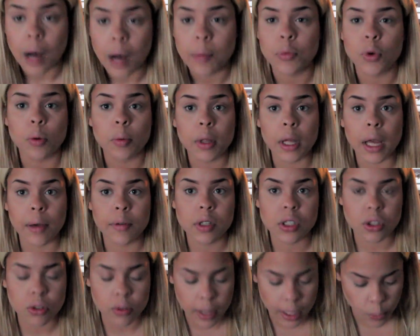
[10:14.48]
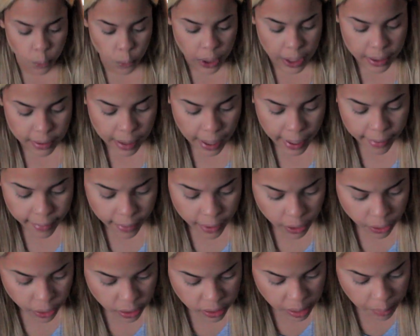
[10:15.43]
Normally I would do like winged
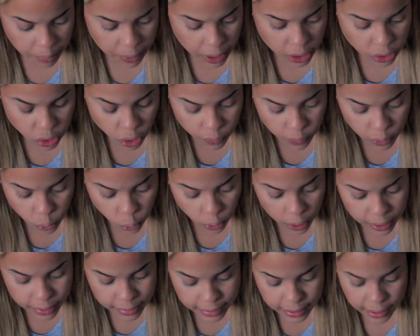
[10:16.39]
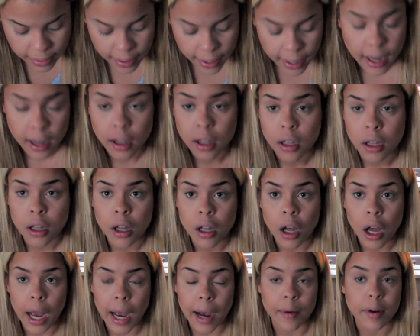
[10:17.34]
eyeliner or something, so if you want to see that,
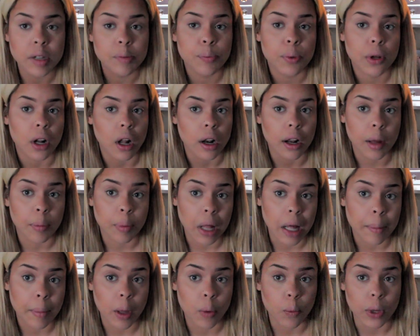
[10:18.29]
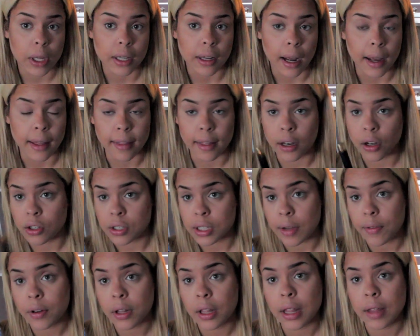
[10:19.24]
how I apply my winged eyeliner,
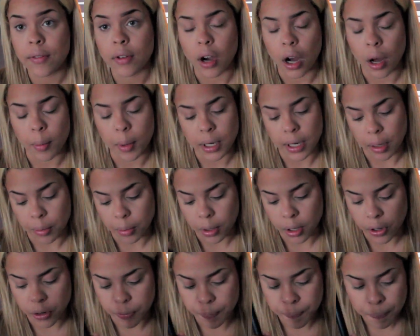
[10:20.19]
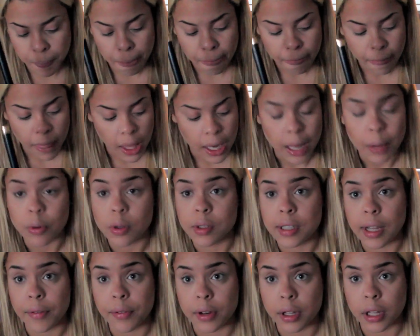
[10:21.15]
definitely leave a comment down below and I will
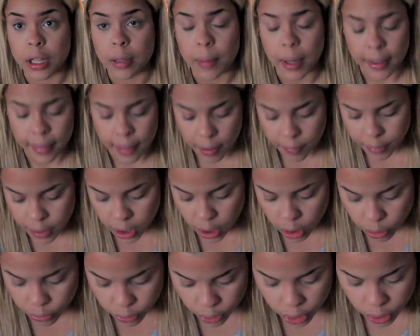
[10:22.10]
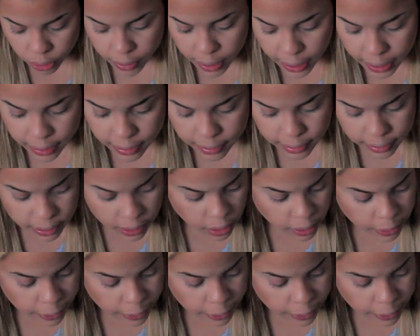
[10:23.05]
definitely make that video for you guys.